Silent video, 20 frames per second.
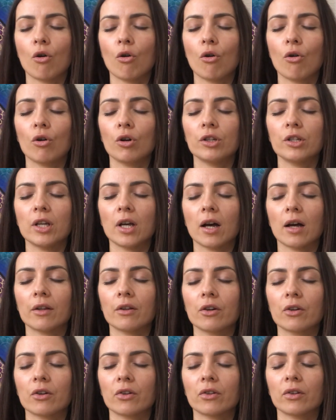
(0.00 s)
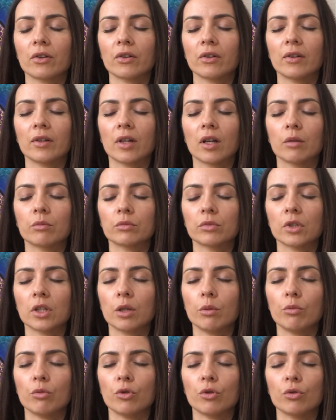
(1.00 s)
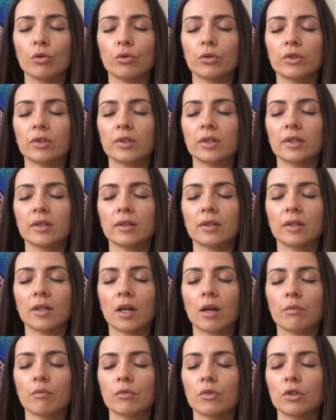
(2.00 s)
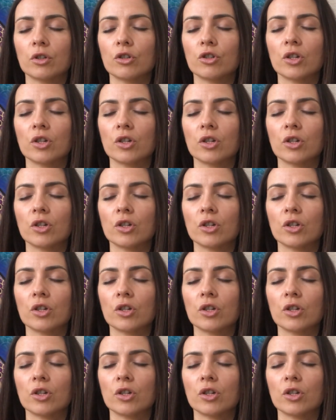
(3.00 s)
All the other system, immune system,